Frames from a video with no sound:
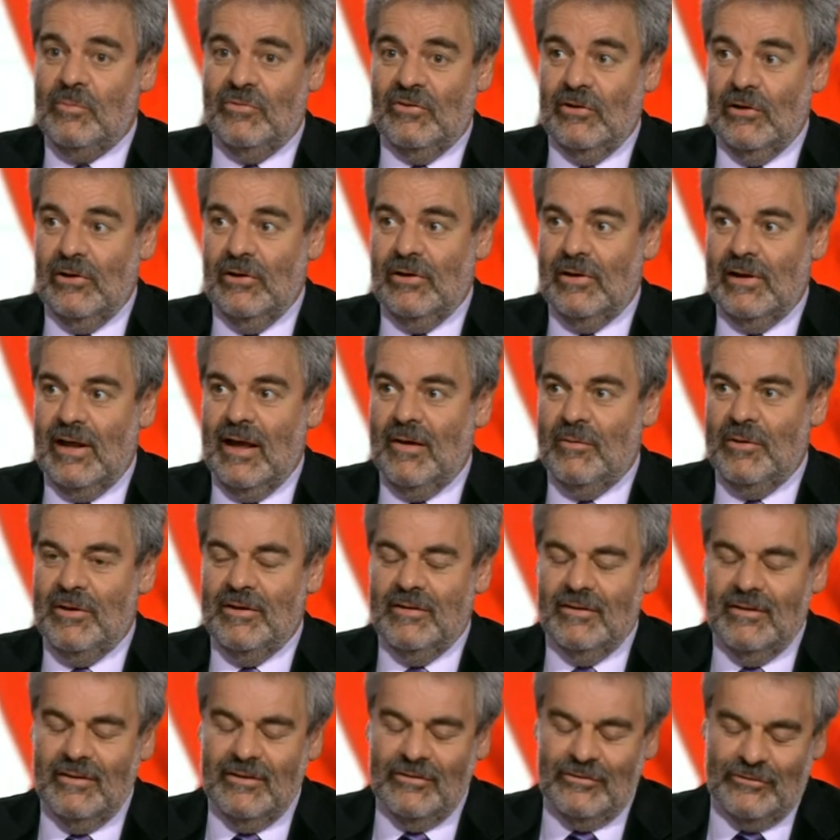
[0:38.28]
their government. I
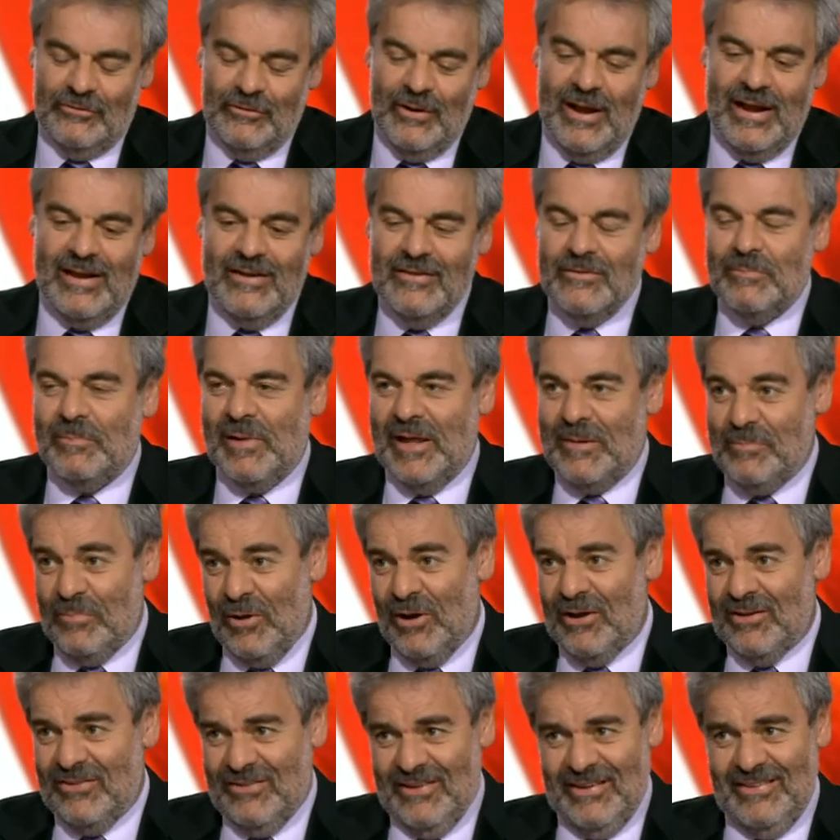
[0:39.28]
mean, Australians play
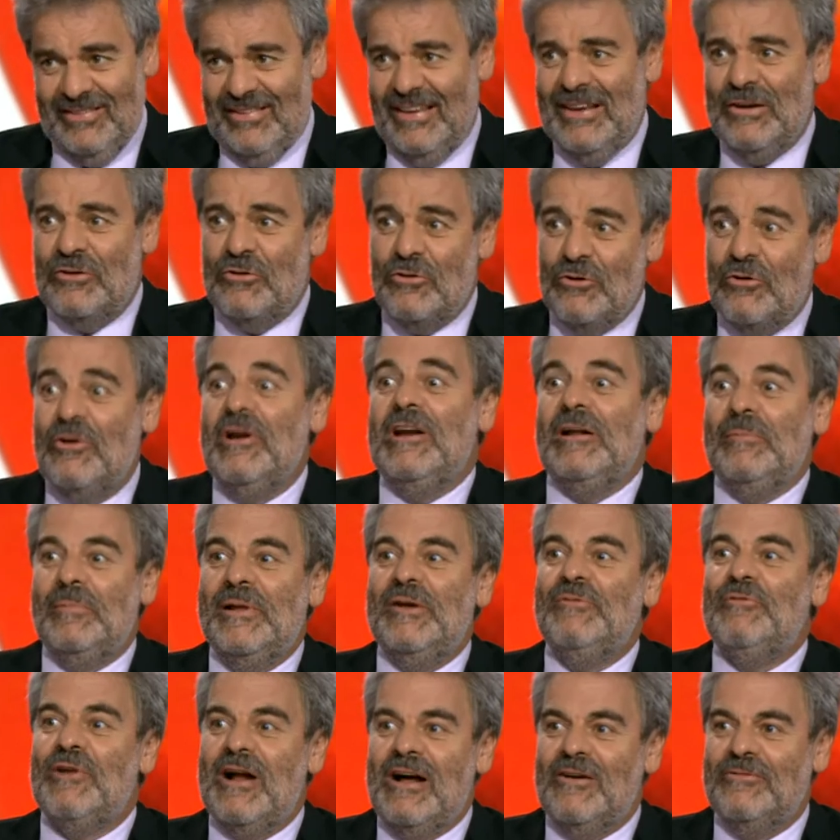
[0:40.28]
politics
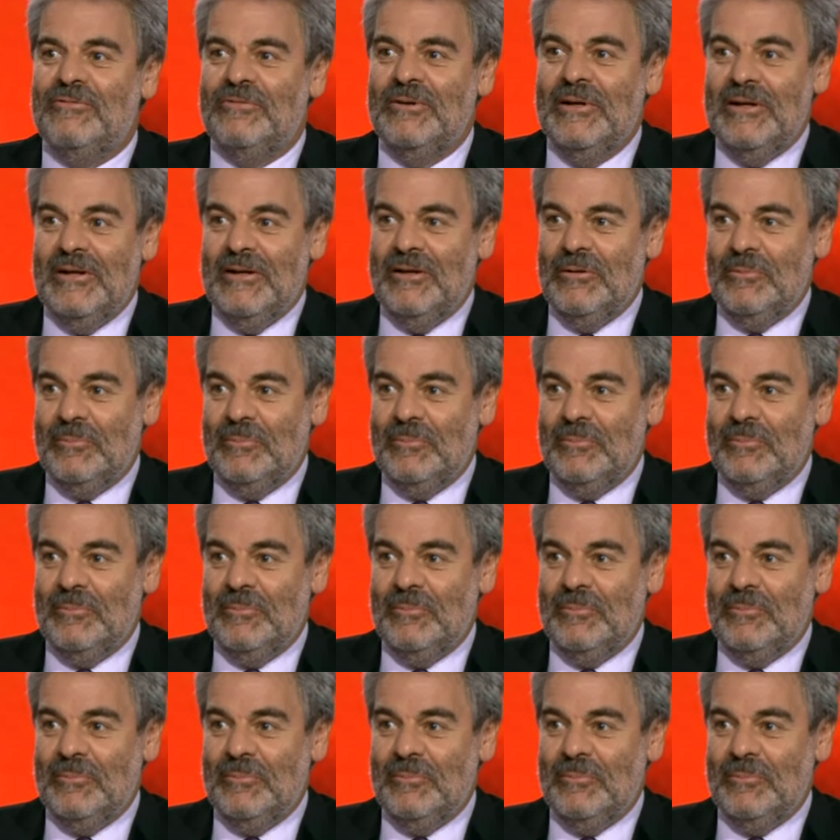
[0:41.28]
incredibly rough.